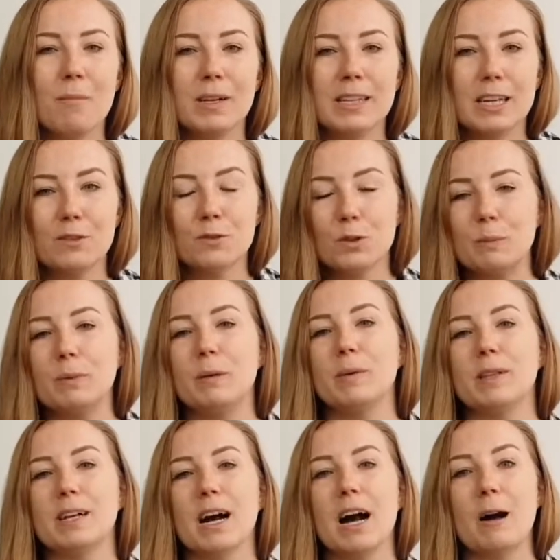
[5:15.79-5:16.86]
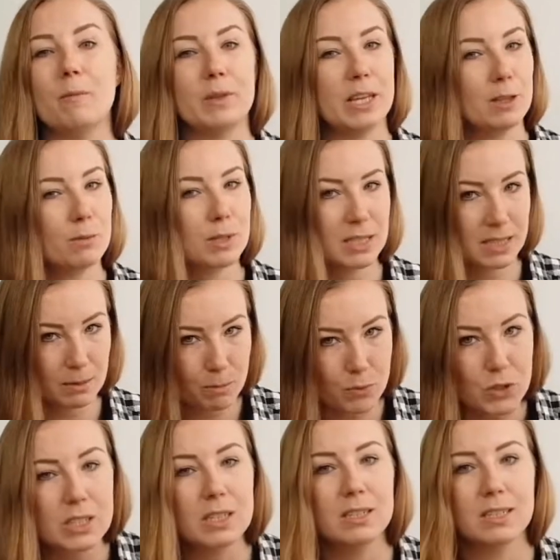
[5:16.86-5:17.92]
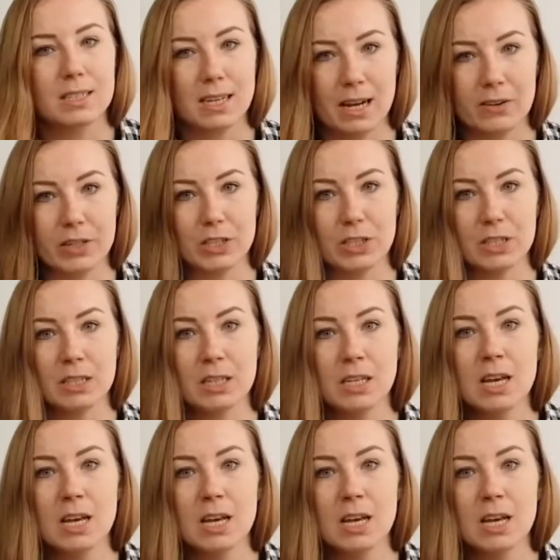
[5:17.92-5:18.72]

and then 4 people come, that was pretty discouraging.